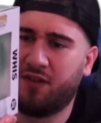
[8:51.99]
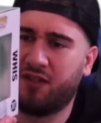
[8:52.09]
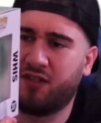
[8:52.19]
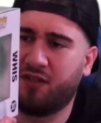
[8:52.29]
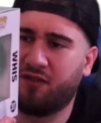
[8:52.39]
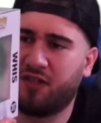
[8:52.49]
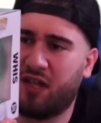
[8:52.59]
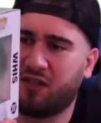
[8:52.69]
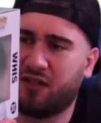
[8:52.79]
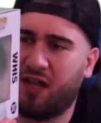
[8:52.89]
This series
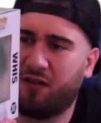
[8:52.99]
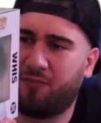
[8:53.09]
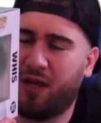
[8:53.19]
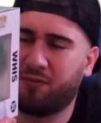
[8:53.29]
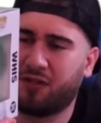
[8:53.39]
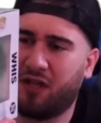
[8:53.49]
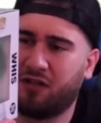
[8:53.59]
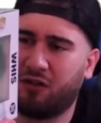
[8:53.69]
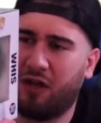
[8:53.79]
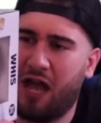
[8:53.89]
has a lot of pops that I
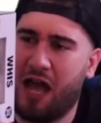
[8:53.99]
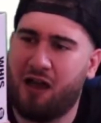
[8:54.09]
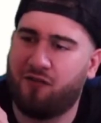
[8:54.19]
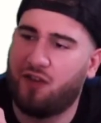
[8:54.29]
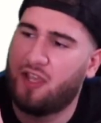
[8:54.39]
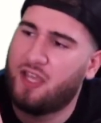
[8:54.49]
don't have.